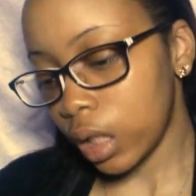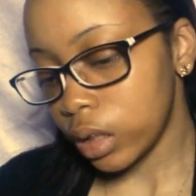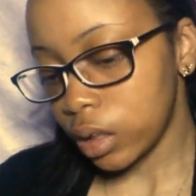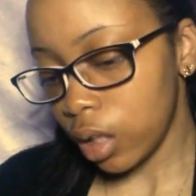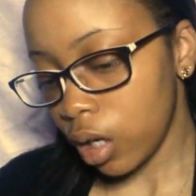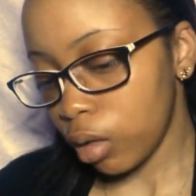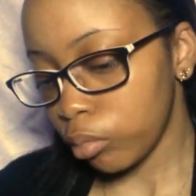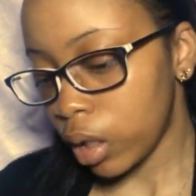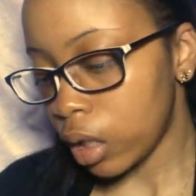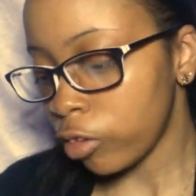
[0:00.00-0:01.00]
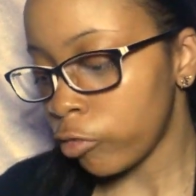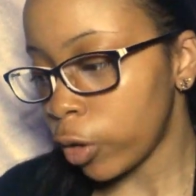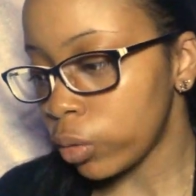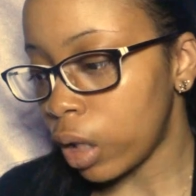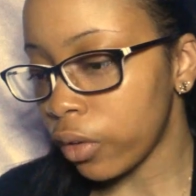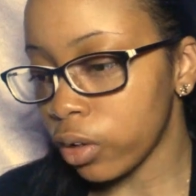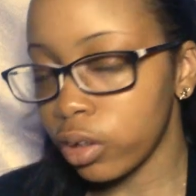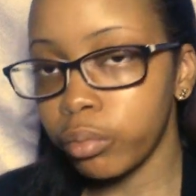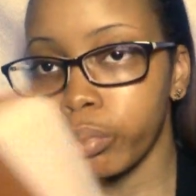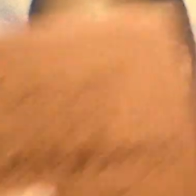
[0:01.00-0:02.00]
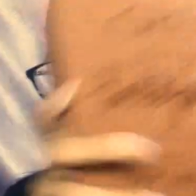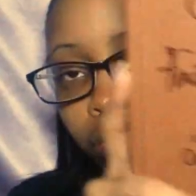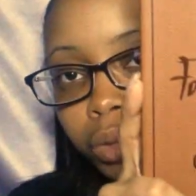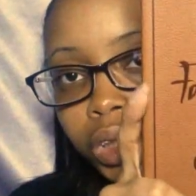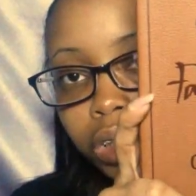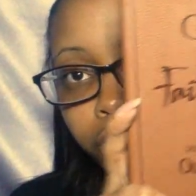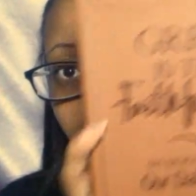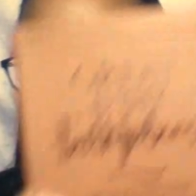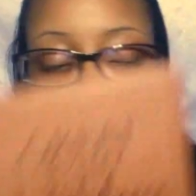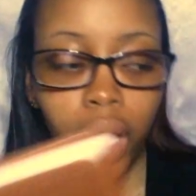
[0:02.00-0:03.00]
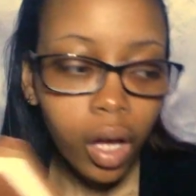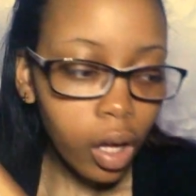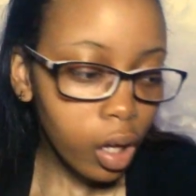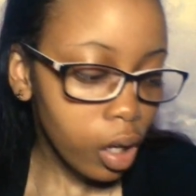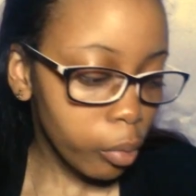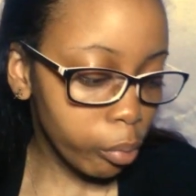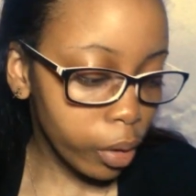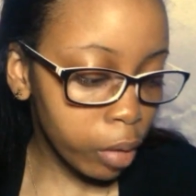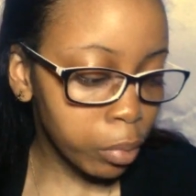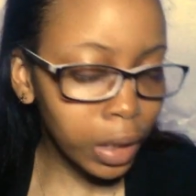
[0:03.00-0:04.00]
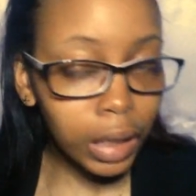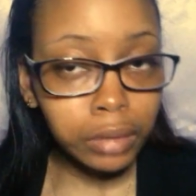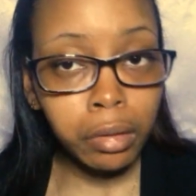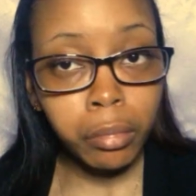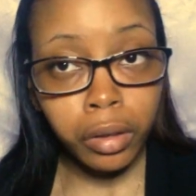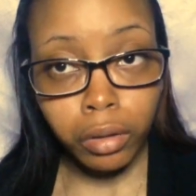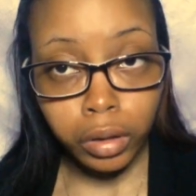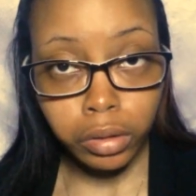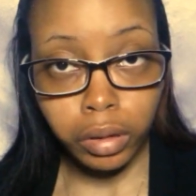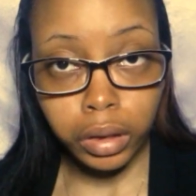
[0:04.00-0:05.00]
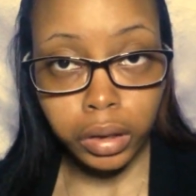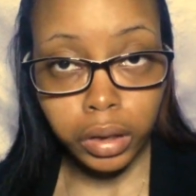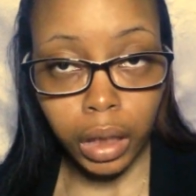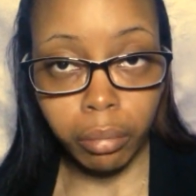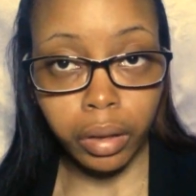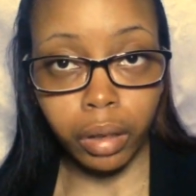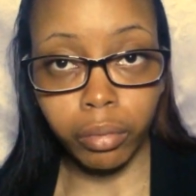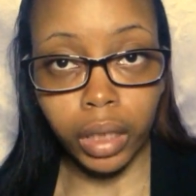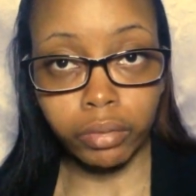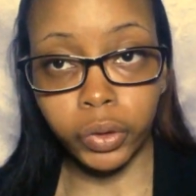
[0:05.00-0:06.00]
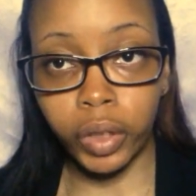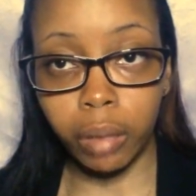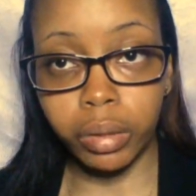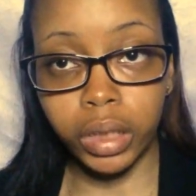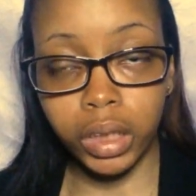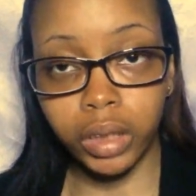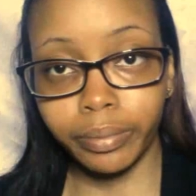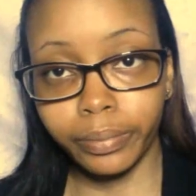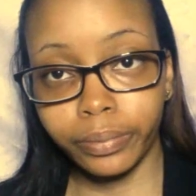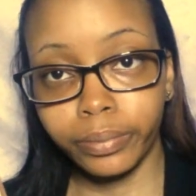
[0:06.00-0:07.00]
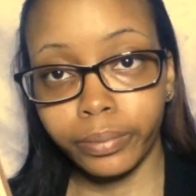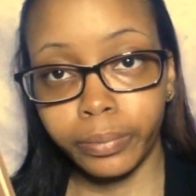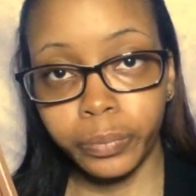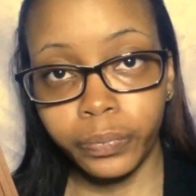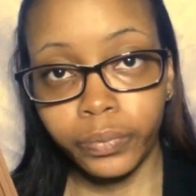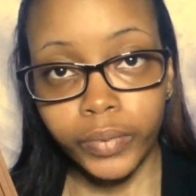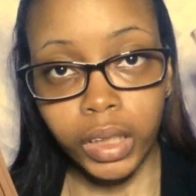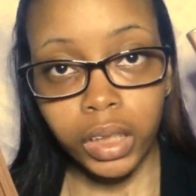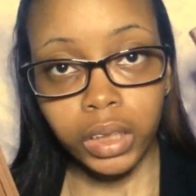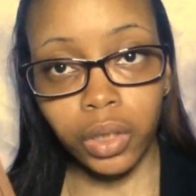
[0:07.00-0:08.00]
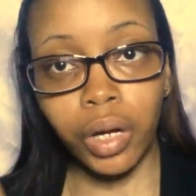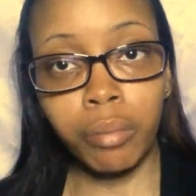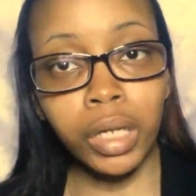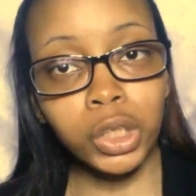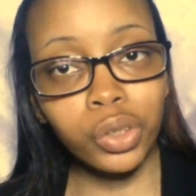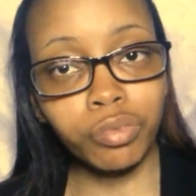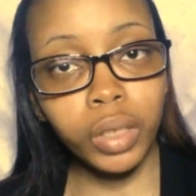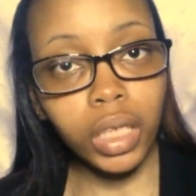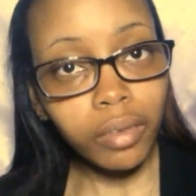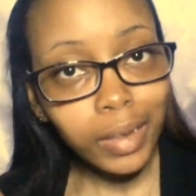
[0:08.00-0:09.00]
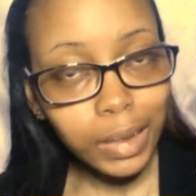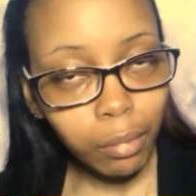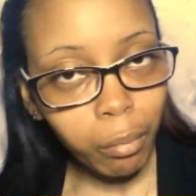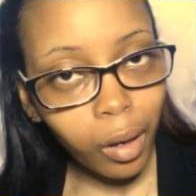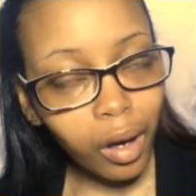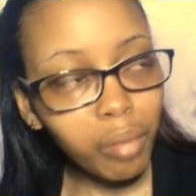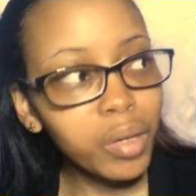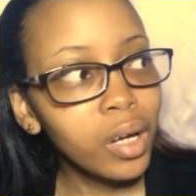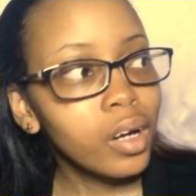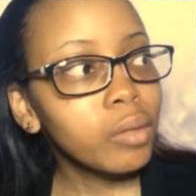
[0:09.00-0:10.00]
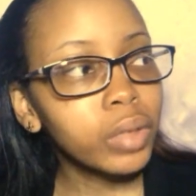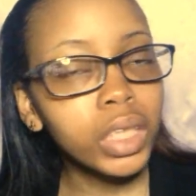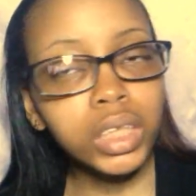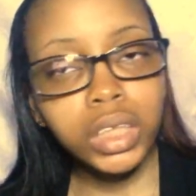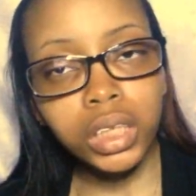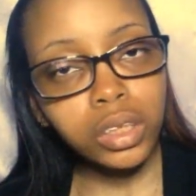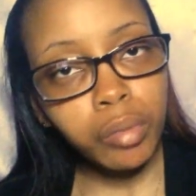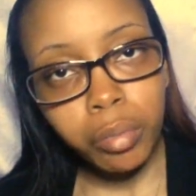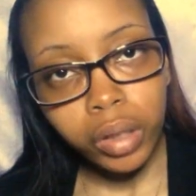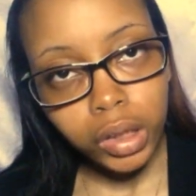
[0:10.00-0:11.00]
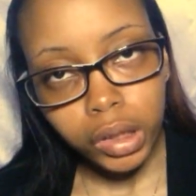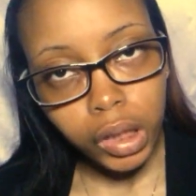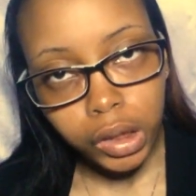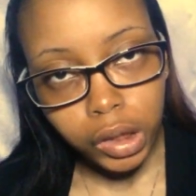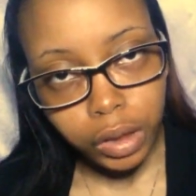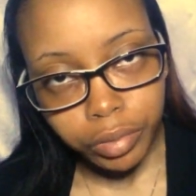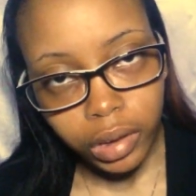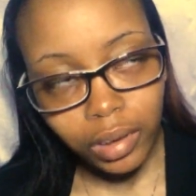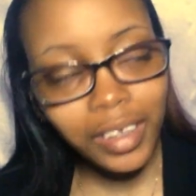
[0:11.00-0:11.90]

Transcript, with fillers: nice kind of faux leather brown material, but because my mother also gets the same thing, we have 2 copies. So I'm not sure if I'm going to give this to my mom, because she has so many books that she has yet to read,